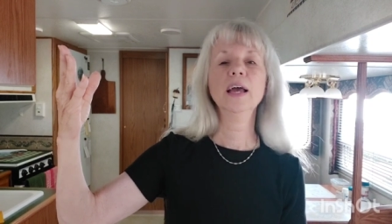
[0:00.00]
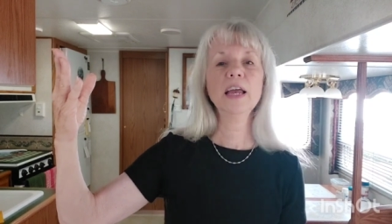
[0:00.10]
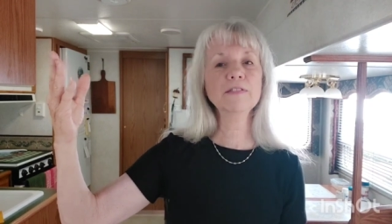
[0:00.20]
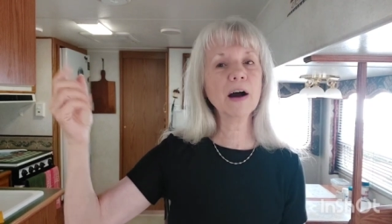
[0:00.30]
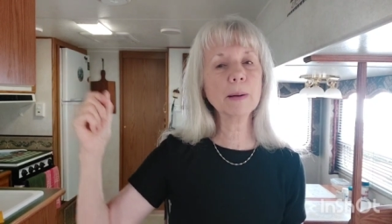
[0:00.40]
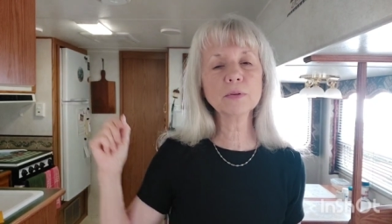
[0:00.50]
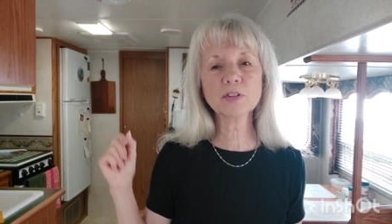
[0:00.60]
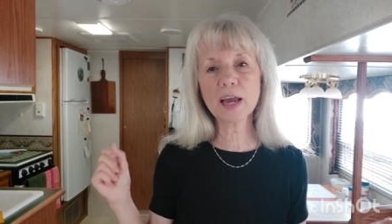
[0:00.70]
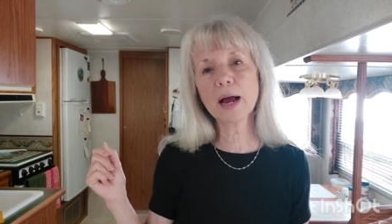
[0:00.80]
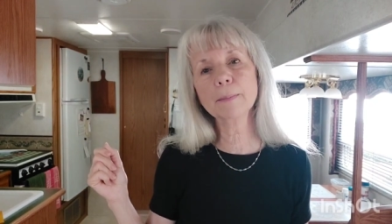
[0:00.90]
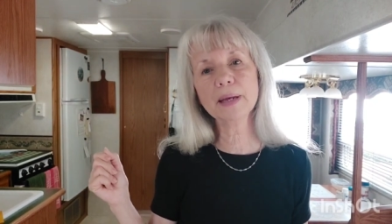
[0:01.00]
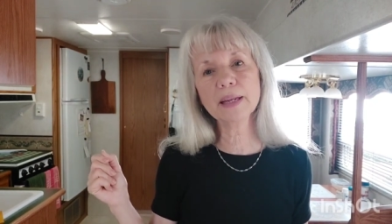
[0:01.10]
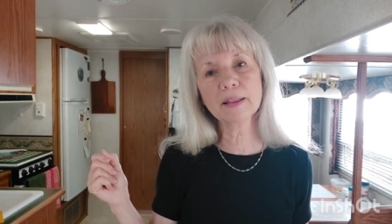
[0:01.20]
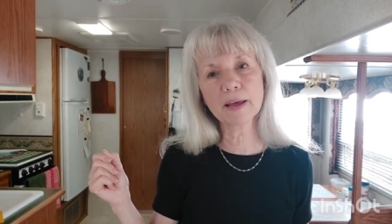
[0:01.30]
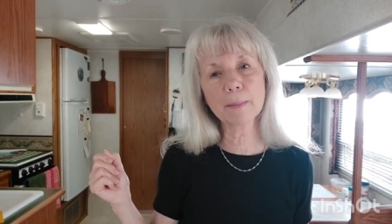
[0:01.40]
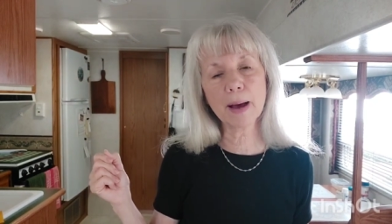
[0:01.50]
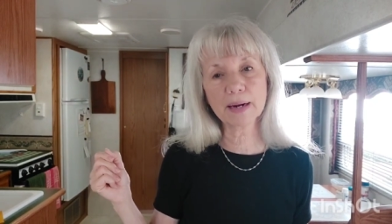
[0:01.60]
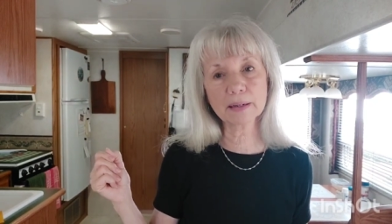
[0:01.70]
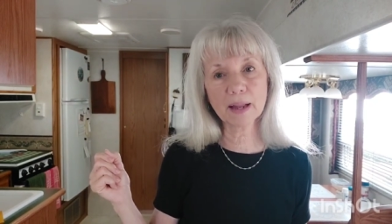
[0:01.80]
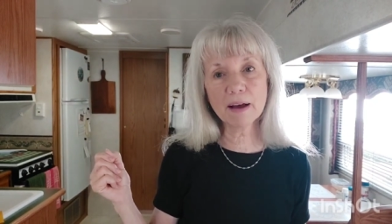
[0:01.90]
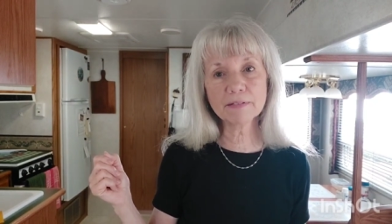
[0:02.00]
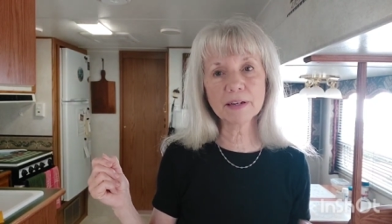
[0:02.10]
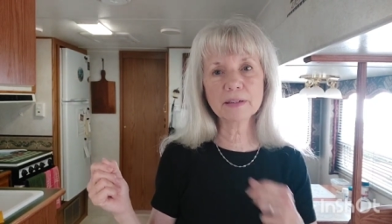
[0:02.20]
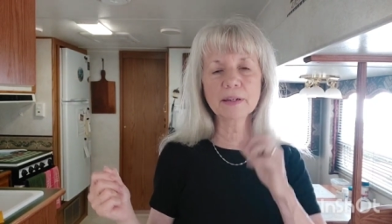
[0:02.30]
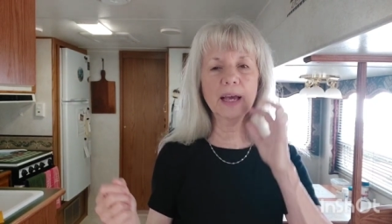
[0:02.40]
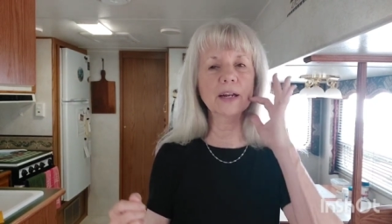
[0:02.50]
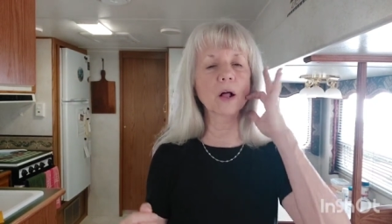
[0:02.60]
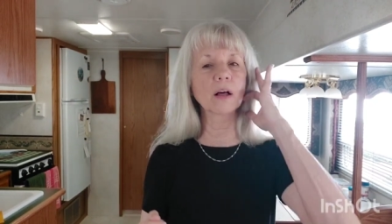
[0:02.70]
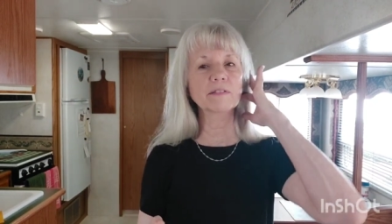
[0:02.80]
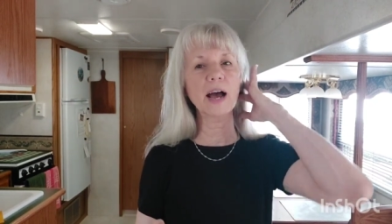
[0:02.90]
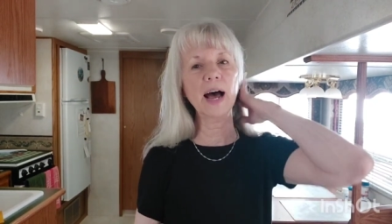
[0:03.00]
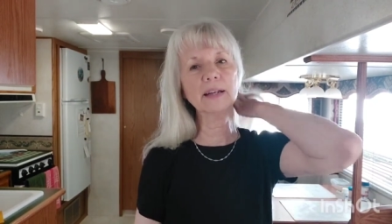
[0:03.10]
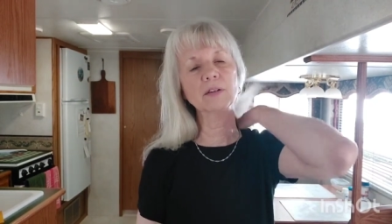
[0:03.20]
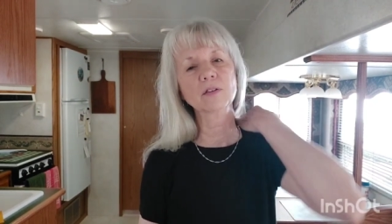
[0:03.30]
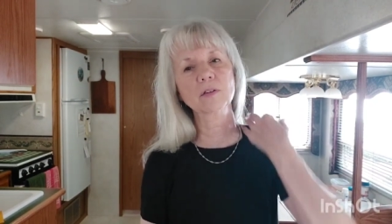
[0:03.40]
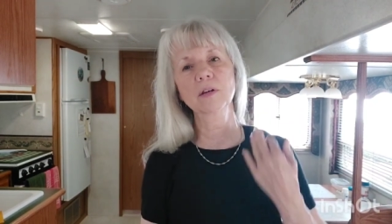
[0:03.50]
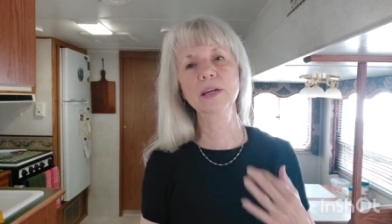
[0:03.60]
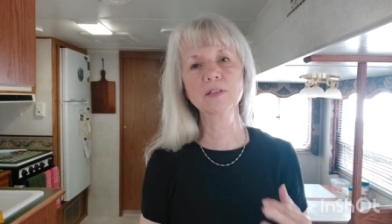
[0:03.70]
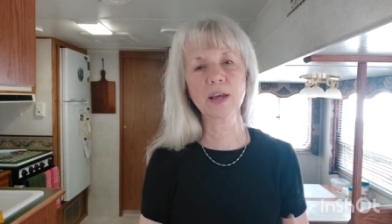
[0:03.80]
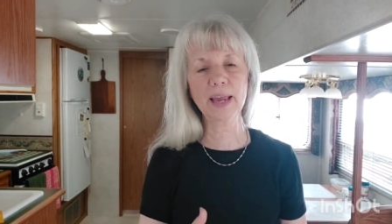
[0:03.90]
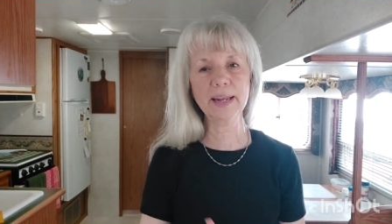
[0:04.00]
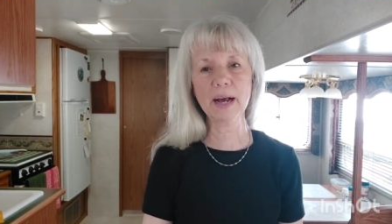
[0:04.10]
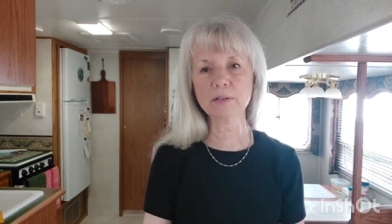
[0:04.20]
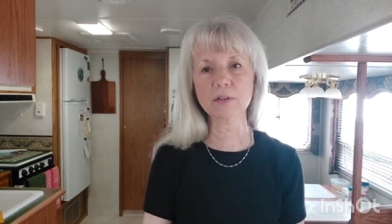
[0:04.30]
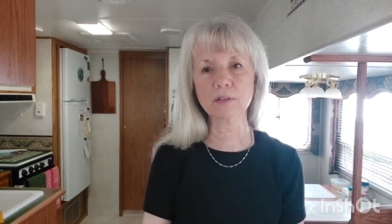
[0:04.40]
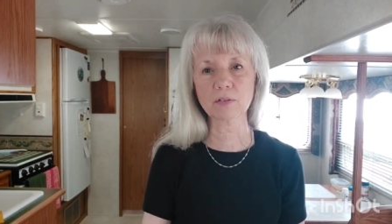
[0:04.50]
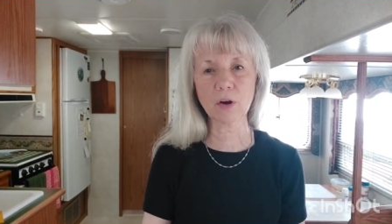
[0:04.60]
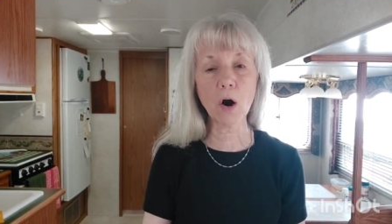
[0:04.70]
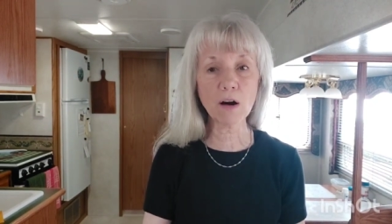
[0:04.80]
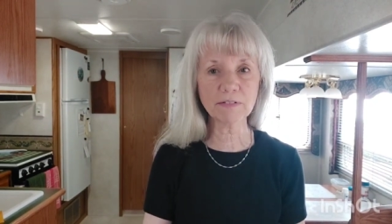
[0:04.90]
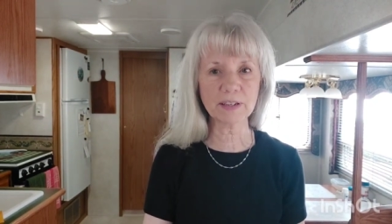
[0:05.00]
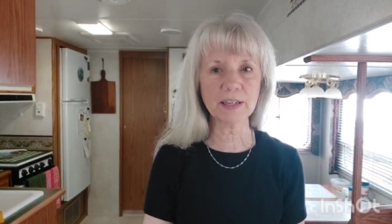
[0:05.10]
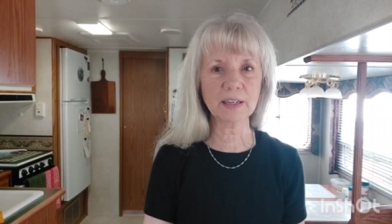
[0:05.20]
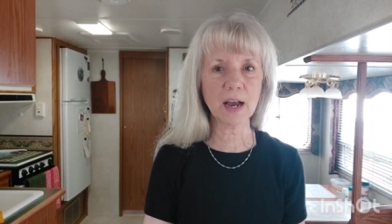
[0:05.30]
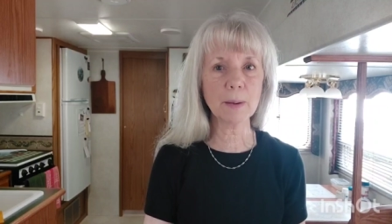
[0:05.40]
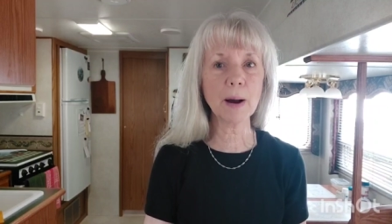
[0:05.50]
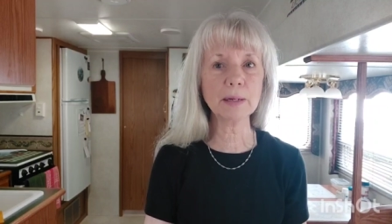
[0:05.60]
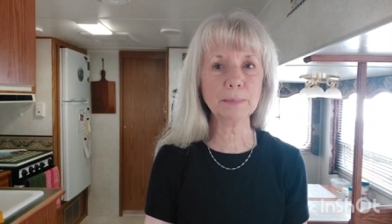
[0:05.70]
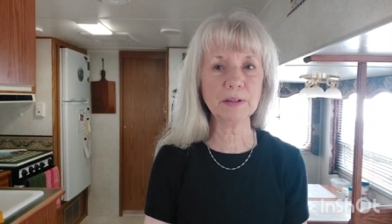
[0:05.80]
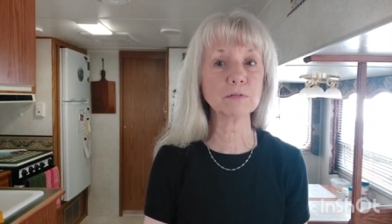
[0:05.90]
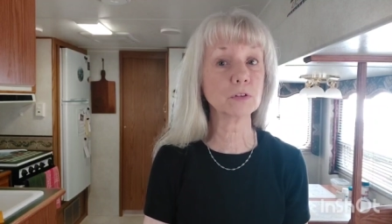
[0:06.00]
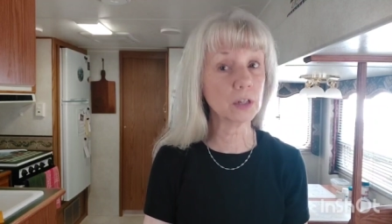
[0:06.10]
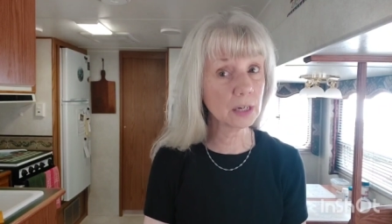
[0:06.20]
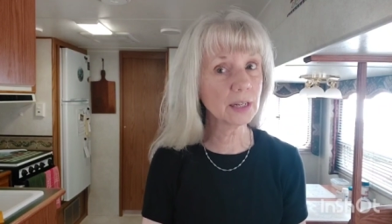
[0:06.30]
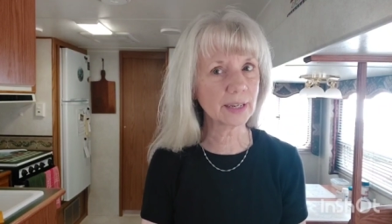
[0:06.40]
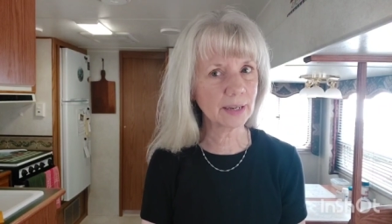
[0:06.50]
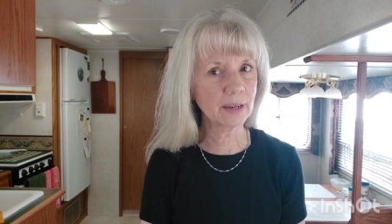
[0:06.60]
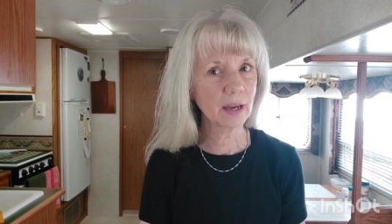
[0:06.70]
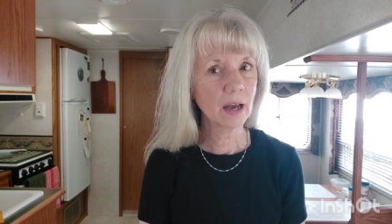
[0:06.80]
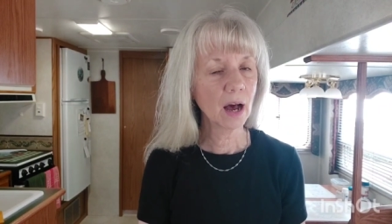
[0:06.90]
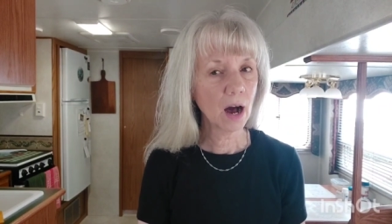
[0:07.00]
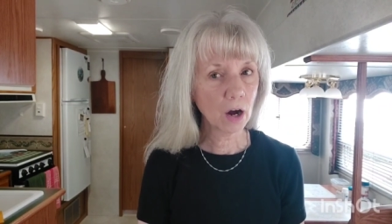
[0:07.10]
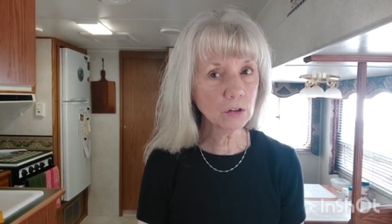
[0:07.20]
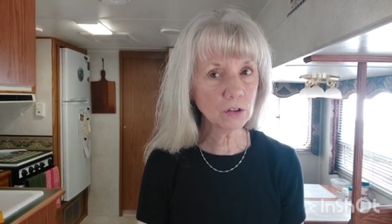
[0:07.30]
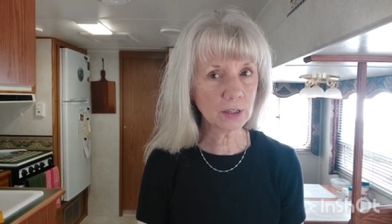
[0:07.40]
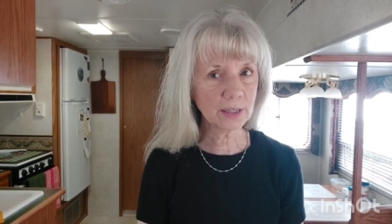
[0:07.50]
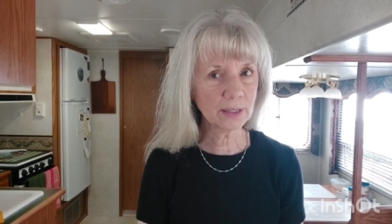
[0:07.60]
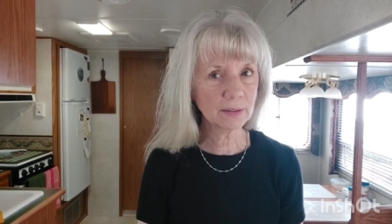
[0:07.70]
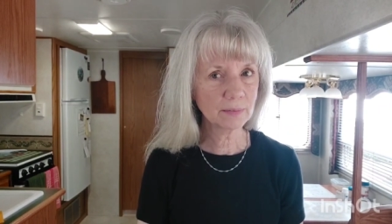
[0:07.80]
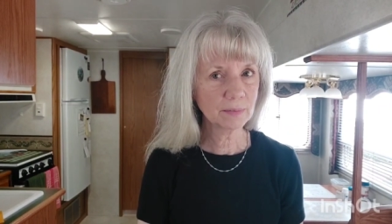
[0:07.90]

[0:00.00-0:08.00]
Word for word: If I'm, say I'm meeting them at 11 and all I've had is, is eight ounces of coffee, I might be really hungry